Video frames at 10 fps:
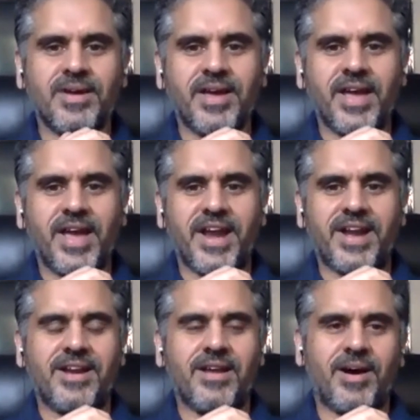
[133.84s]

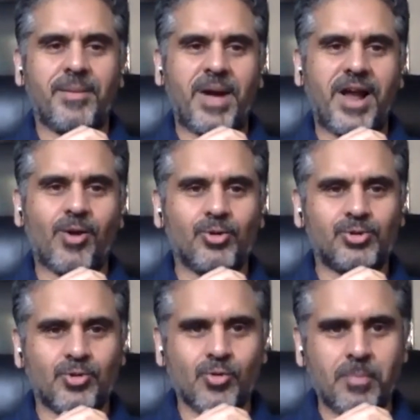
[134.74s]
And I'll go
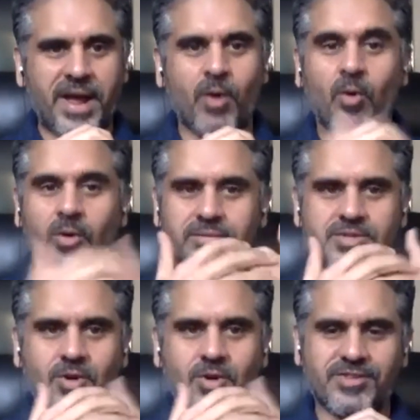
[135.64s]
through my own
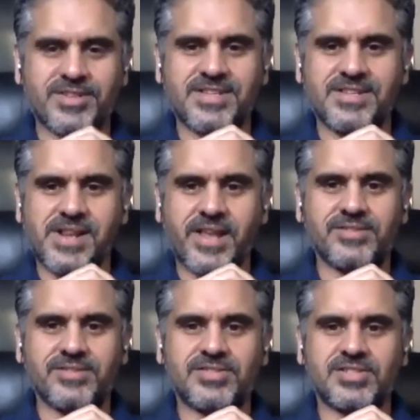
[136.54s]
sort of
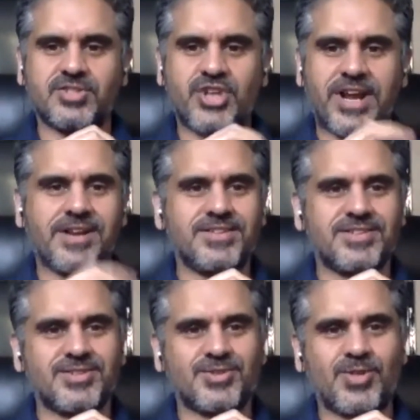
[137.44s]
resilience
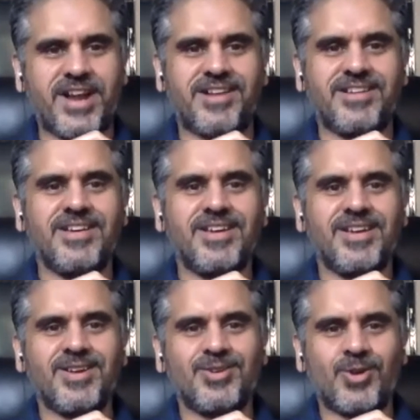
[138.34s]
checklist so that
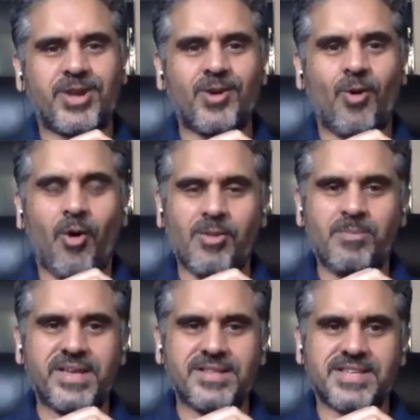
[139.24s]
you can all
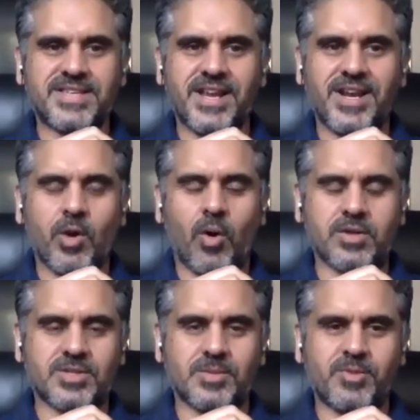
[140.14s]
be insanely
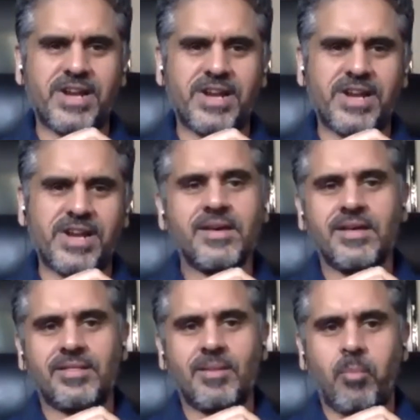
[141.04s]
awesome. Really,
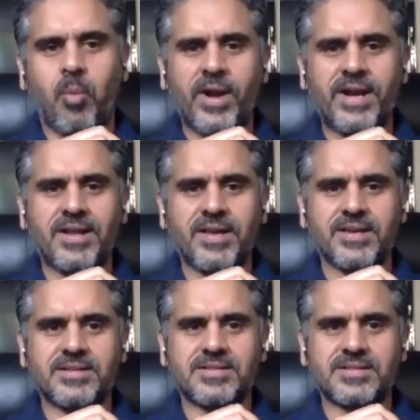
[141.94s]
the point
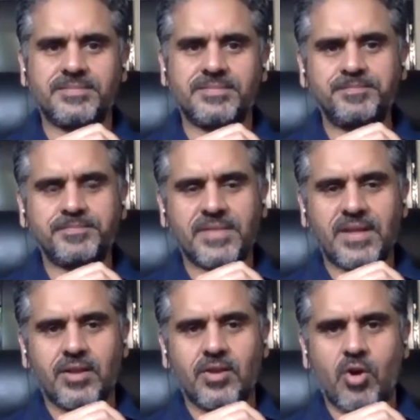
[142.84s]
is,
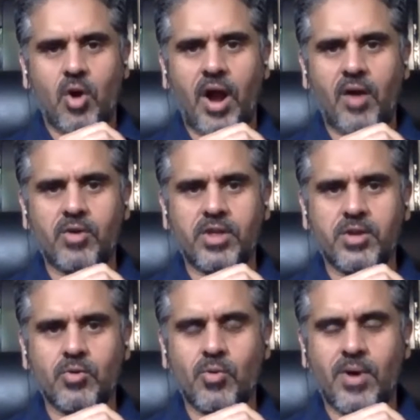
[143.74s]
how do
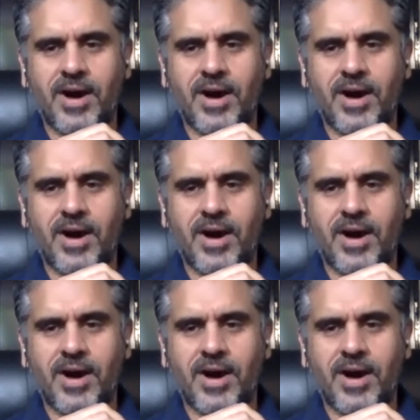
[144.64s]
you